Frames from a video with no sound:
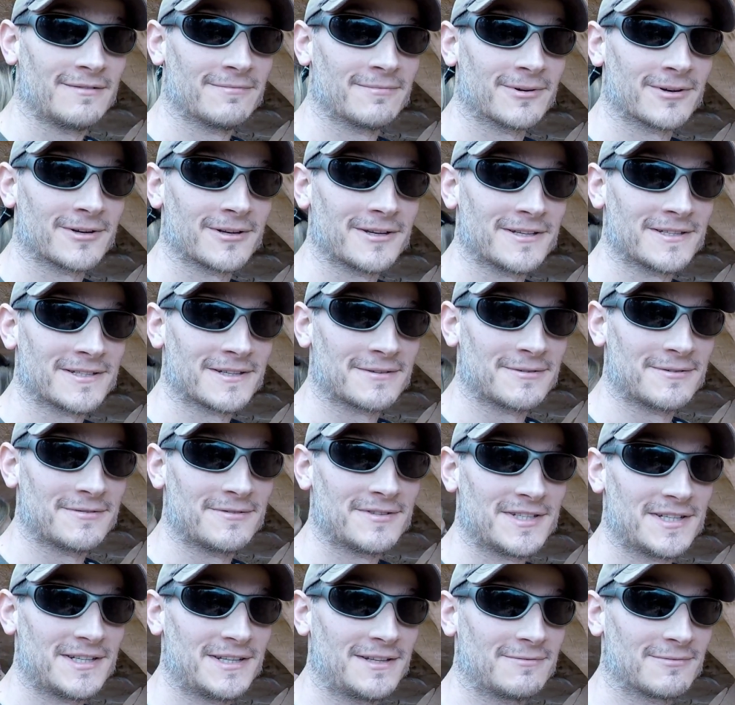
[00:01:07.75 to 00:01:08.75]
markings that we've
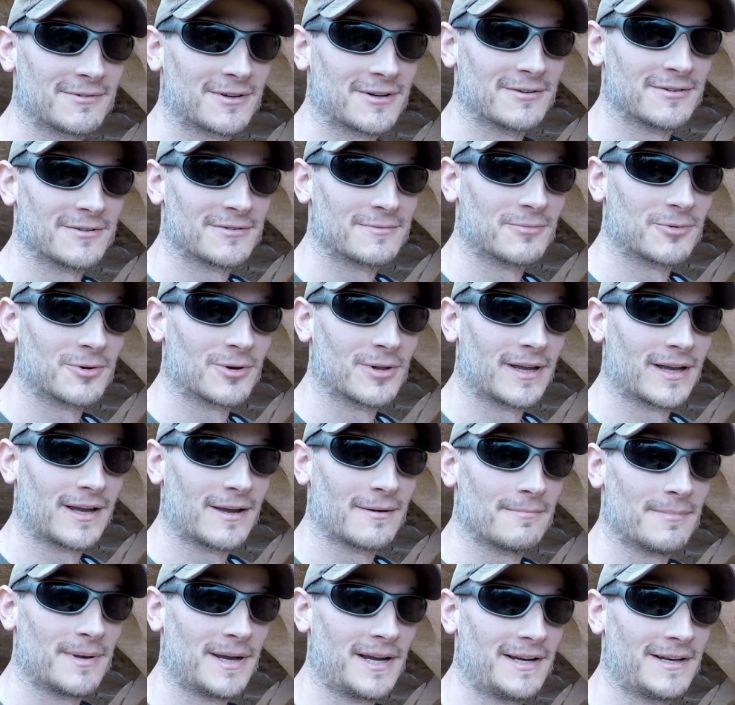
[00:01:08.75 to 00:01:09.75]
seen where it was more like a
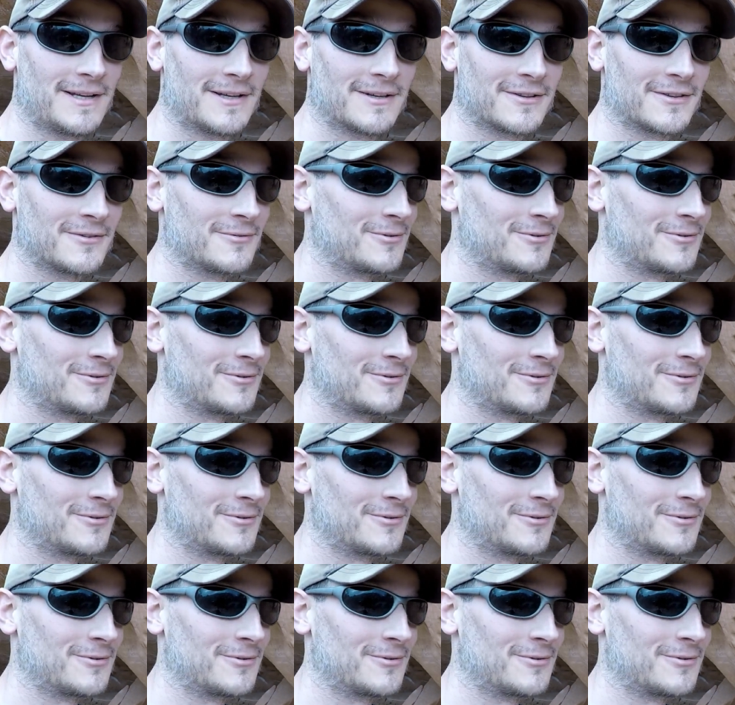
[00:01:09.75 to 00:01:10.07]
painting on the